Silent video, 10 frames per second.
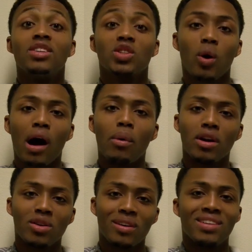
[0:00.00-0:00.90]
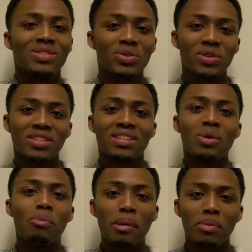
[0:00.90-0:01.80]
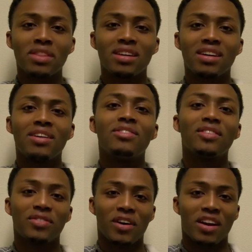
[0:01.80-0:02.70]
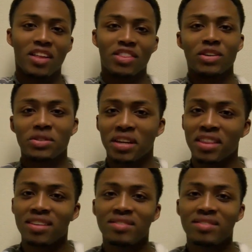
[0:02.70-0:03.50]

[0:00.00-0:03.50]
So I went around the school to see what people think of Friday the 13th.